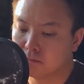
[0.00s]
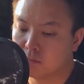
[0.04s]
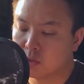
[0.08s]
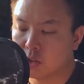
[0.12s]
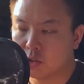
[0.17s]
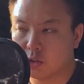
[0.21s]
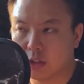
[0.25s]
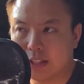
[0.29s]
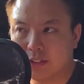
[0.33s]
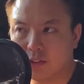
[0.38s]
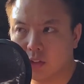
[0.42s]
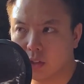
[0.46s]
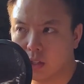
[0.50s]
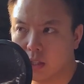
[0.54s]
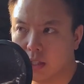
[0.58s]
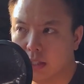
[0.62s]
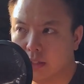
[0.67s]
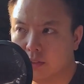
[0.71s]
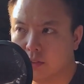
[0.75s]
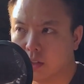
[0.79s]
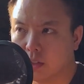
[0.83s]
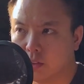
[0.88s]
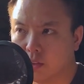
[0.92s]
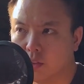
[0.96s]
So that's the
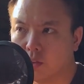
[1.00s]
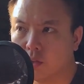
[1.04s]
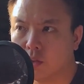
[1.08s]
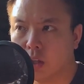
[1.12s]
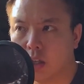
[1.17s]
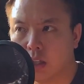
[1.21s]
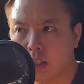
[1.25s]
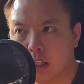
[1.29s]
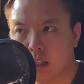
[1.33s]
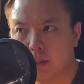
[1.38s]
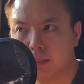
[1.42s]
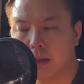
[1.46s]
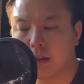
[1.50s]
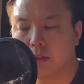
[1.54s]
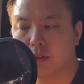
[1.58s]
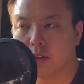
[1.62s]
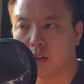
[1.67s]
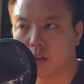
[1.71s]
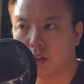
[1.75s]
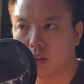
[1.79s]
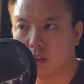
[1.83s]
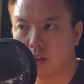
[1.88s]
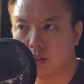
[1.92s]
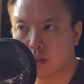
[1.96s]
context. He's talking about
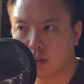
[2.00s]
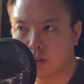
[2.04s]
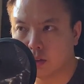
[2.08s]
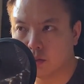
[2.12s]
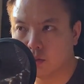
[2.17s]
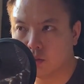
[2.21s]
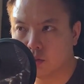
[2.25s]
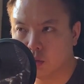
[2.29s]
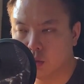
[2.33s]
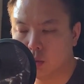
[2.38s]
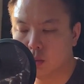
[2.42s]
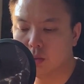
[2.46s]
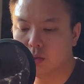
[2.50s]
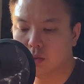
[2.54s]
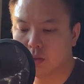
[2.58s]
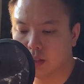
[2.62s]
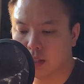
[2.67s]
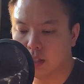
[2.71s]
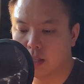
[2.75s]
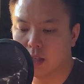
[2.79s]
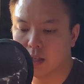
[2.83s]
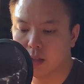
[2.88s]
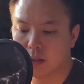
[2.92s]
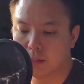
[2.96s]
the
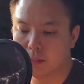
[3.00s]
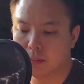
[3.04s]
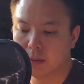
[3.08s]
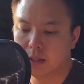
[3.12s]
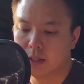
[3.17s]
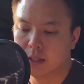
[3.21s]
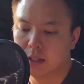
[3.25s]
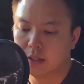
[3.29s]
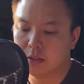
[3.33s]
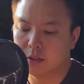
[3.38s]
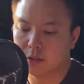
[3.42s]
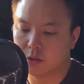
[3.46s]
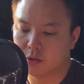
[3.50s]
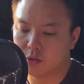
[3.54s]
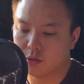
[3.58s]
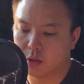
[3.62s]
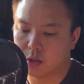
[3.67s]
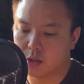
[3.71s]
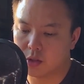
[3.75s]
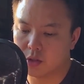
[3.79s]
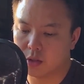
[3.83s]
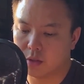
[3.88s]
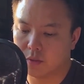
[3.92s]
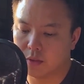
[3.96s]
soon-to-come
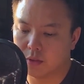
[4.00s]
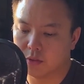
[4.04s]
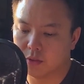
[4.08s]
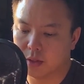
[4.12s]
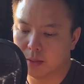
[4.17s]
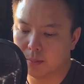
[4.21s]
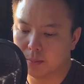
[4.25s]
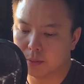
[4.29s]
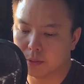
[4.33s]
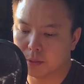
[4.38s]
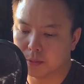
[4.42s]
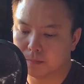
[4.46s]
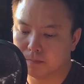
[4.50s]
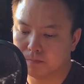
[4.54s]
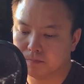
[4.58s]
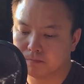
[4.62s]
destruction of the temple.